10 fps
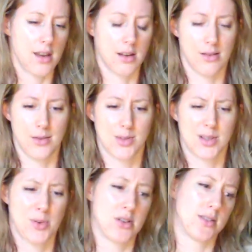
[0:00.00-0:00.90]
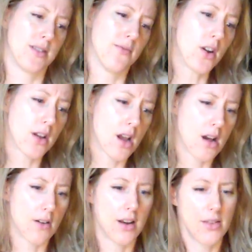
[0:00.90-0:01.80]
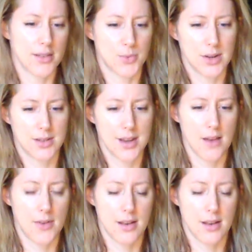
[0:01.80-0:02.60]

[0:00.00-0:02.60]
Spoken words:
you know, I was experiencing vertigo and all this weird stuff.